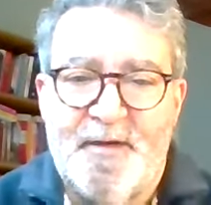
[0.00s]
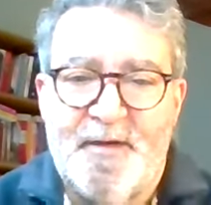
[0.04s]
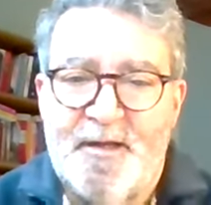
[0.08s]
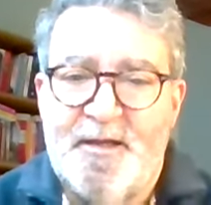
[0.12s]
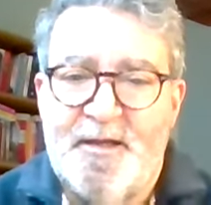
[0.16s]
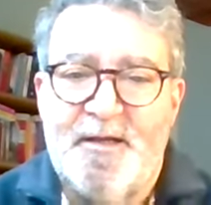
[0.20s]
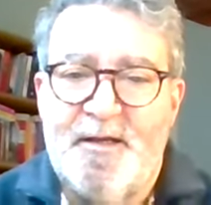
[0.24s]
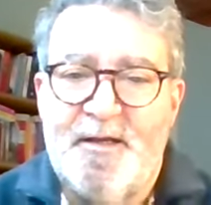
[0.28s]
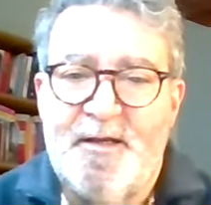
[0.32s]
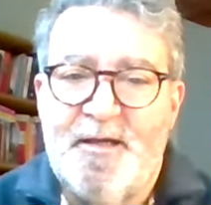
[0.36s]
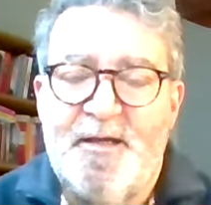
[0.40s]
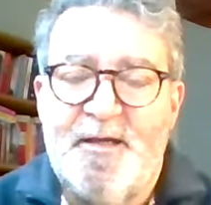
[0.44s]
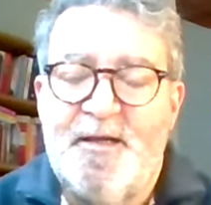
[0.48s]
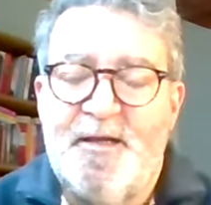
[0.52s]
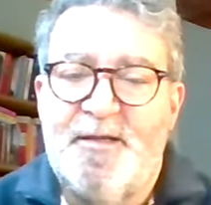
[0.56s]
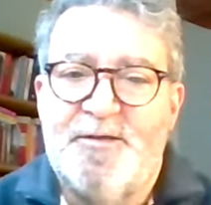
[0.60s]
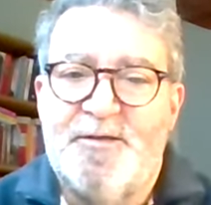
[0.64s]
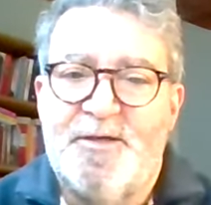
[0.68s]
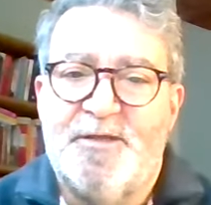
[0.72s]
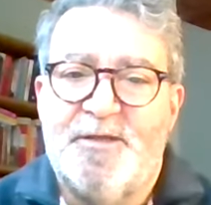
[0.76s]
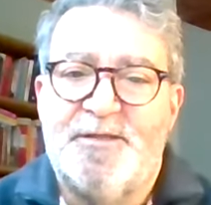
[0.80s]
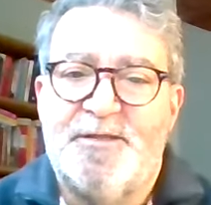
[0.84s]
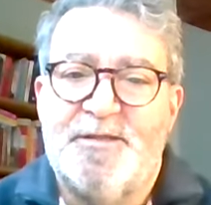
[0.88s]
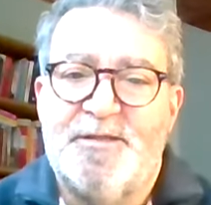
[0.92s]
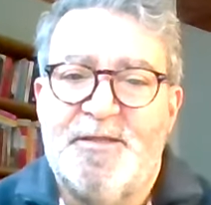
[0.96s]

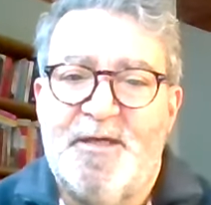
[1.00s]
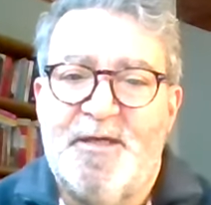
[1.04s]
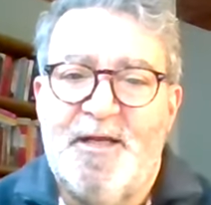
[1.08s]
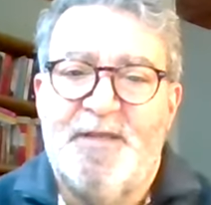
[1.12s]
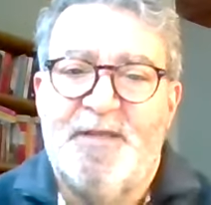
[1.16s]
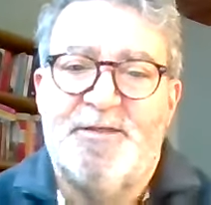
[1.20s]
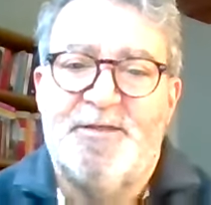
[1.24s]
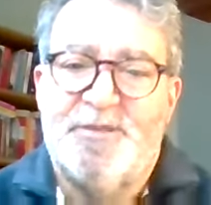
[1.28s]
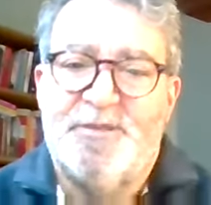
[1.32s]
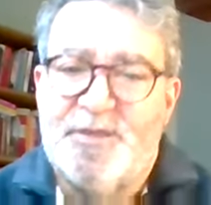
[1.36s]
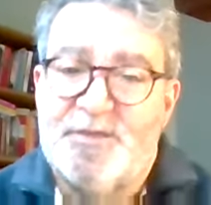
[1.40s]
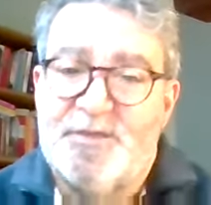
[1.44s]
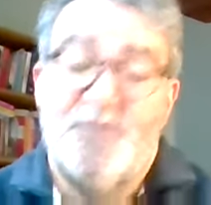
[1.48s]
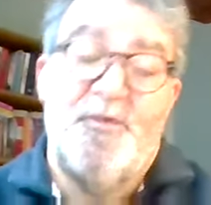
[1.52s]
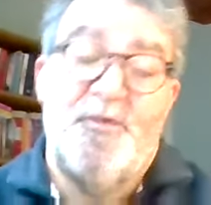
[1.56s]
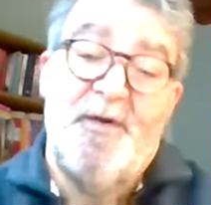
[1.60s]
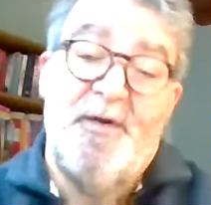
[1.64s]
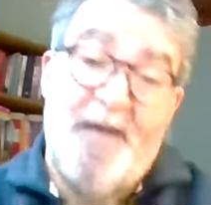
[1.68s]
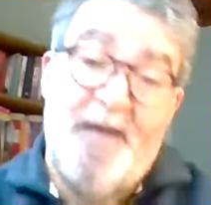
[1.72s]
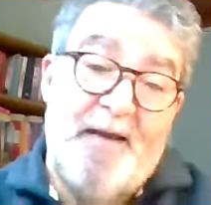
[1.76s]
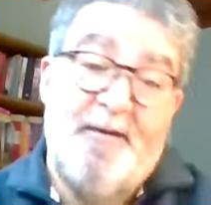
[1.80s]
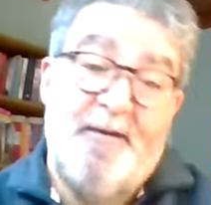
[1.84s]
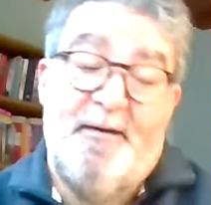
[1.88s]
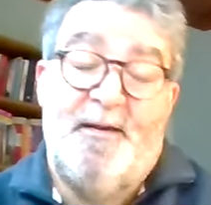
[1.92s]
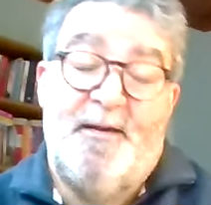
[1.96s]
It's just
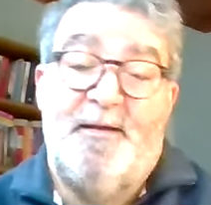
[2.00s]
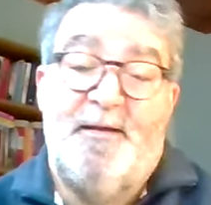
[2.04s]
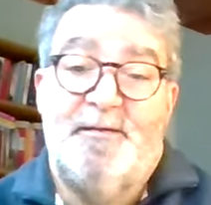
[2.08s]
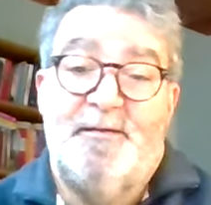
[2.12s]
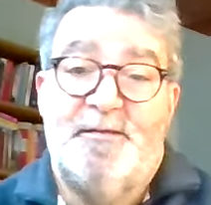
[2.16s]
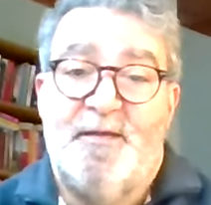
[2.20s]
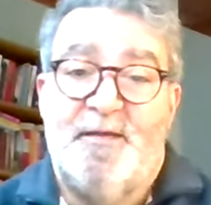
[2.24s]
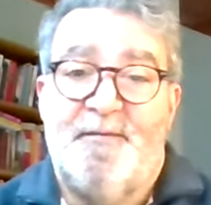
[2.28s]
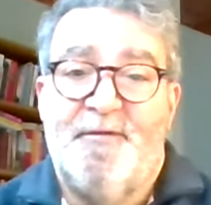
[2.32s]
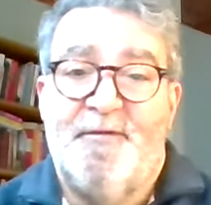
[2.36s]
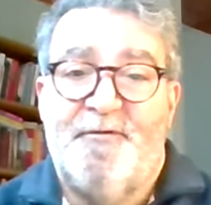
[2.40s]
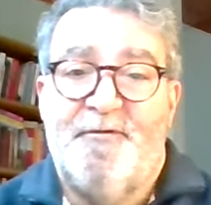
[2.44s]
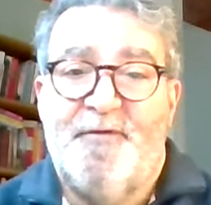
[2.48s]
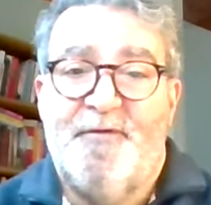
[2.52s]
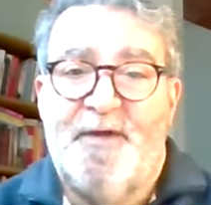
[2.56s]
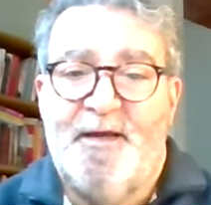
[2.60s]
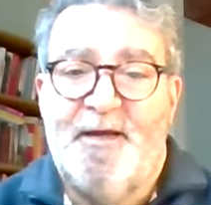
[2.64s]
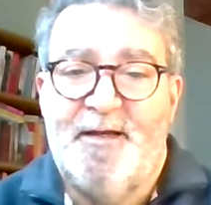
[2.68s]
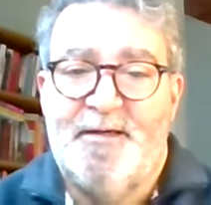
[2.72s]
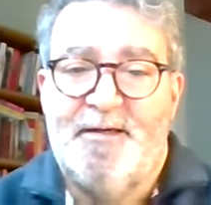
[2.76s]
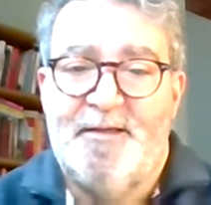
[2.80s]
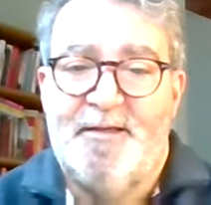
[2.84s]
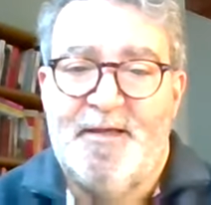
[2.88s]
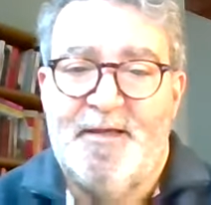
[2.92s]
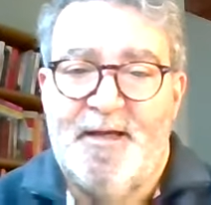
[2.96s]
relentless, I'm
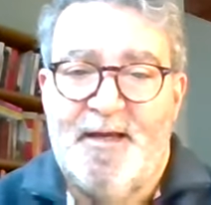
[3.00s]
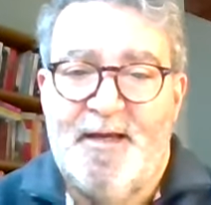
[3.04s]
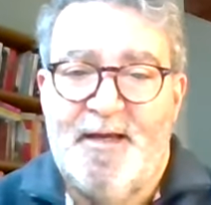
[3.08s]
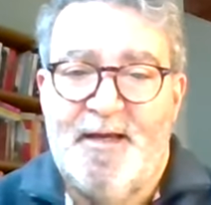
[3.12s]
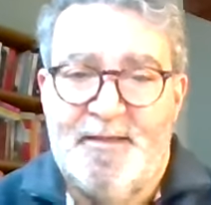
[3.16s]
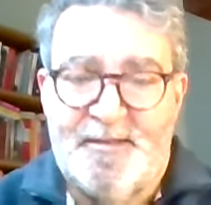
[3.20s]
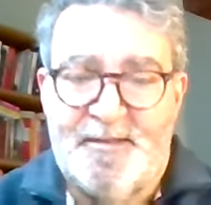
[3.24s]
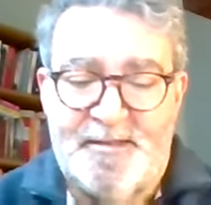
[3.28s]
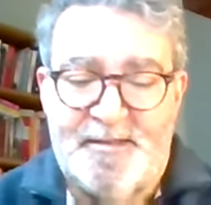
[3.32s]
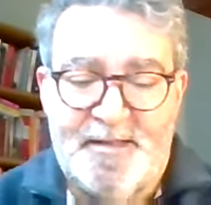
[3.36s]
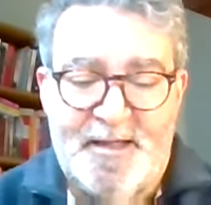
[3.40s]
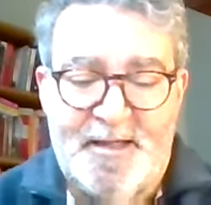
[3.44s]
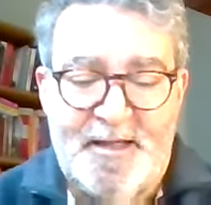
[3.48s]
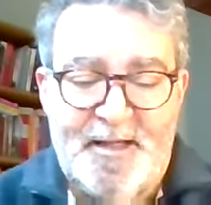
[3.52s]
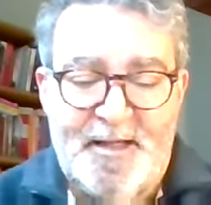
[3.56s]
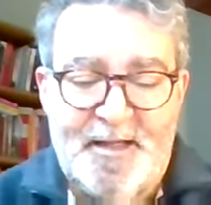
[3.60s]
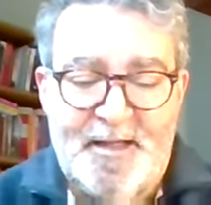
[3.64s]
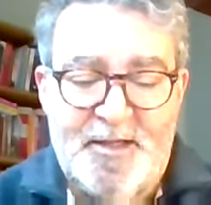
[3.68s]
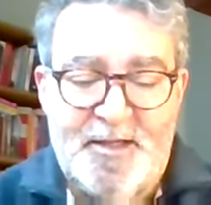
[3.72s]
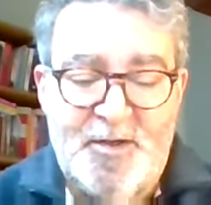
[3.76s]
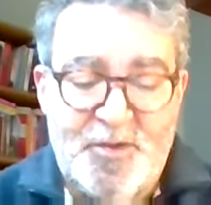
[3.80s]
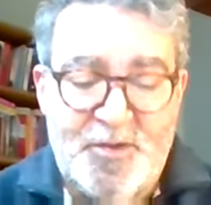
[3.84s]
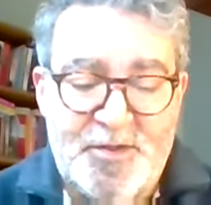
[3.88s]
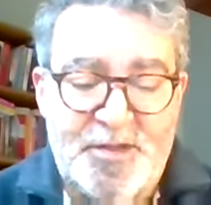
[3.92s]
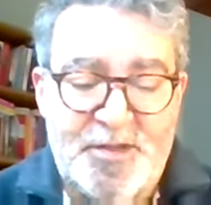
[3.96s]
afraid, and
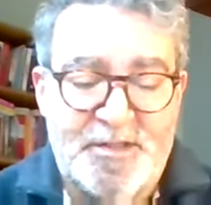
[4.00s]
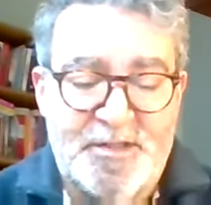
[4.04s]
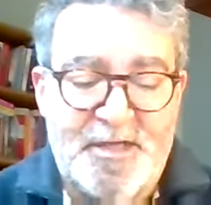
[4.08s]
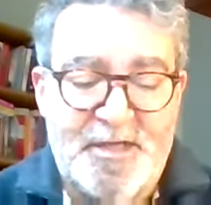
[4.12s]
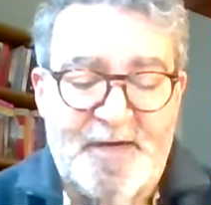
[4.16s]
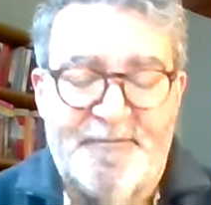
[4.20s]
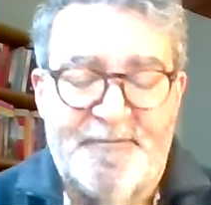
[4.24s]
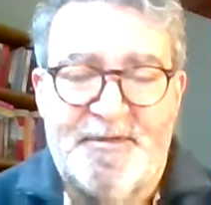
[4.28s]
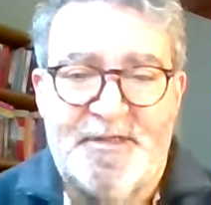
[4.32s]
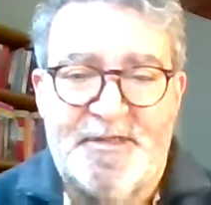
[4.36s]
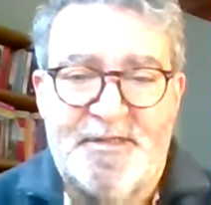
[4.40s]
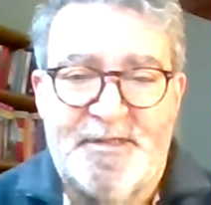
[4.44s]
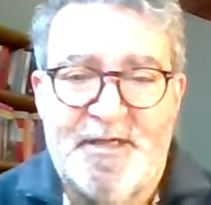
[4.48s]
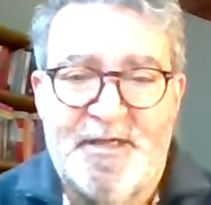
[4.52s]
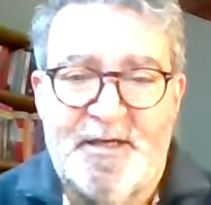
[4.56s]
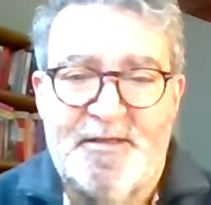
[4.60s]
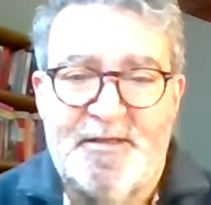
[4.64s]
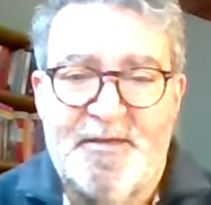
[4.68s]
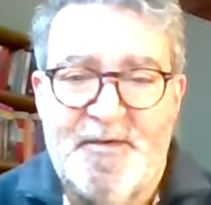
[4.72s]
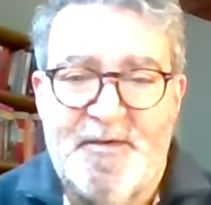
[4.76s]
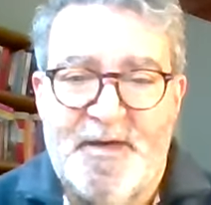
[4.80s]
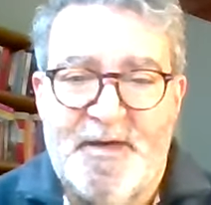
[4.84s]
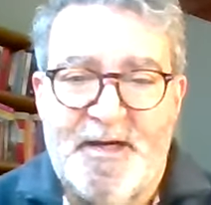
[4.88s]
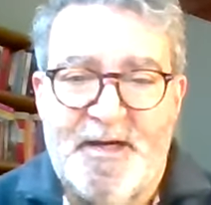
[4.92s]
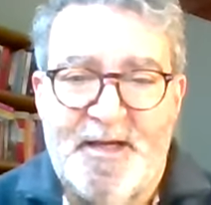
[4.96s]
you just have to stick
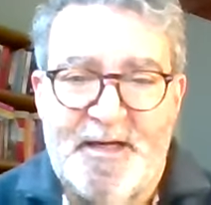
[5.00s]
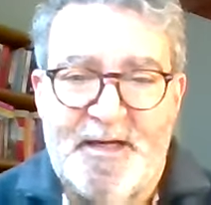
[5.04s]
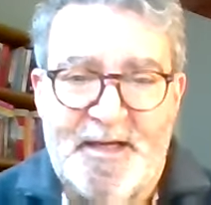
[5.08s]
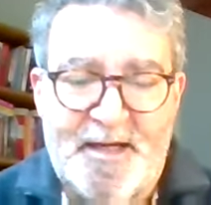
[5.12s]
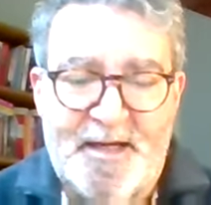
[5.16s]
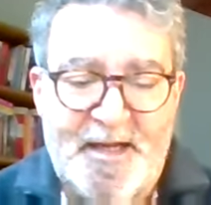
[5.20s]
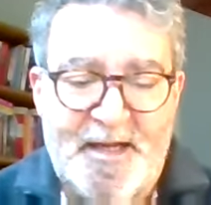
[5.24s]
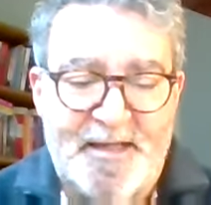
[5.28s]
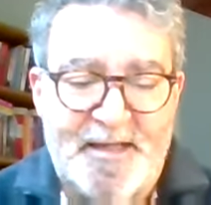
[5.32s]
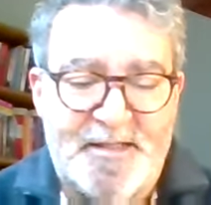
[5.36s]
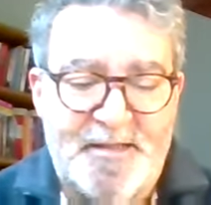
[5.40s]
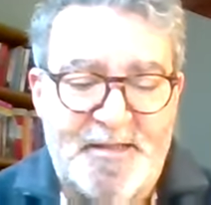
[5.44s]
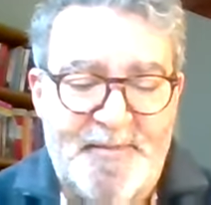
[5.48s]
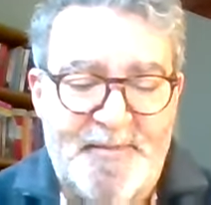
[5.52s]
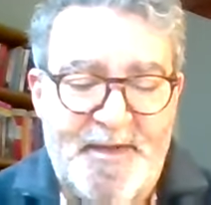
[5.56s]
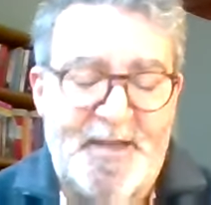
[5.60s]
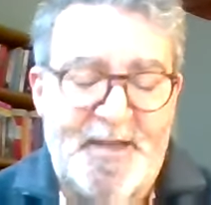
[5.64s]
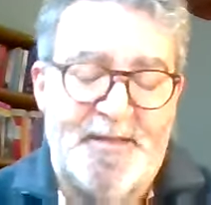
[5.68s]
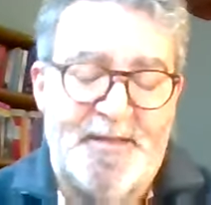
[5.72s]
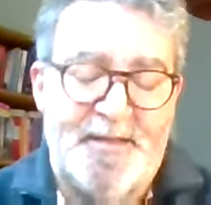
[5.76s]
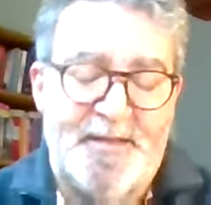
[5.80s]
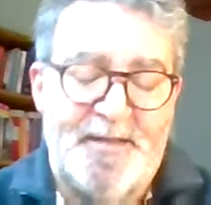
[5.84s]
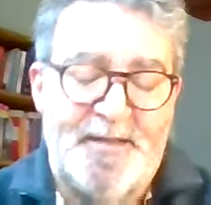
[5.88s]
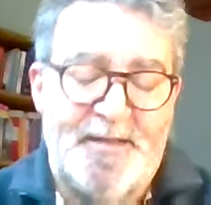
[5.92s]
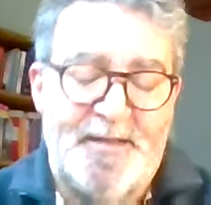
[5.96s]
to it. And it gets a bit